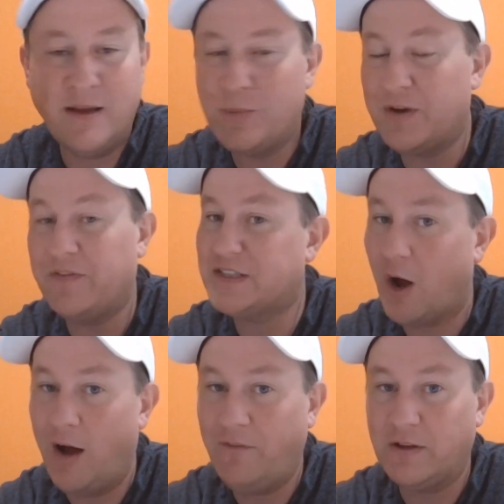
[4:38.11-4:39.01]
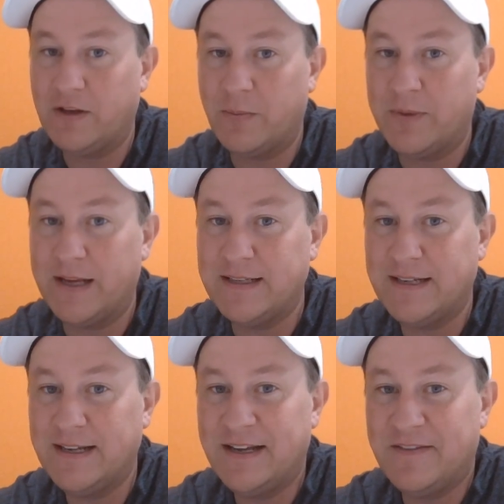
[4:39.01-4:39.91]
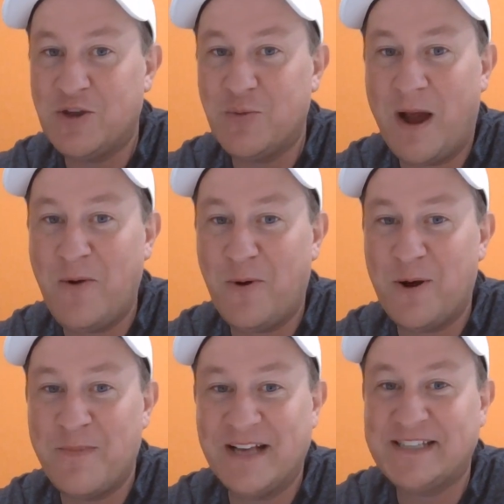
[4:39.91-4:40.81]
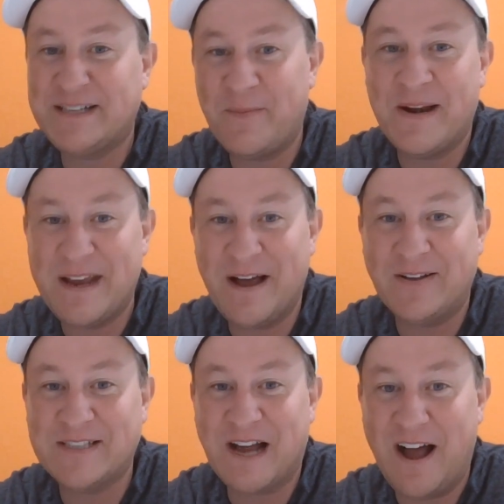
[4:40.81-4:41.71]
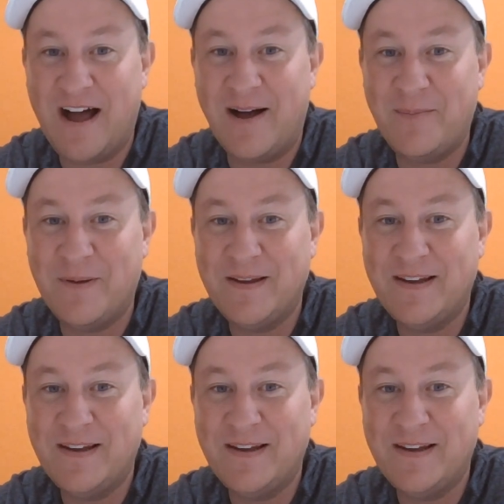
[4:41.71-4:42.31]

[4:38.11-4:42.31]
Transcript: But if it's off a little bit, then you might want to mess somebody else up